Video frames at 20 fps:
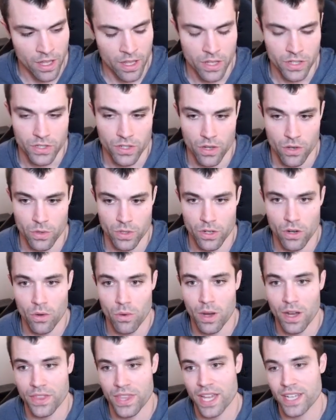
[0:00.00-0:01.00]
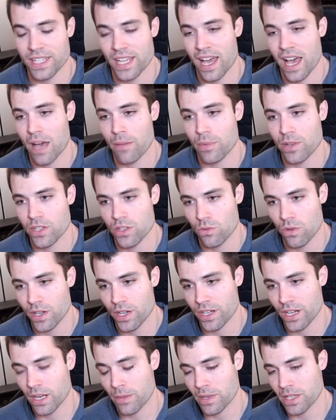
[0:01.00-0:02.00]
So you don't want that to happen. You want your
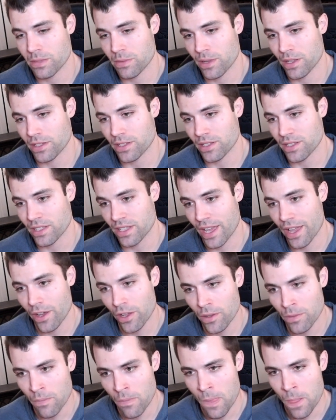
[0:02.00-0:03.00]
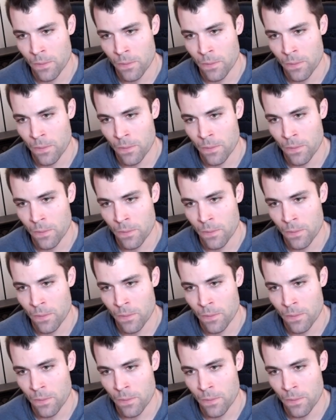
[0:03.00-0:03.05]
database to be able to scale.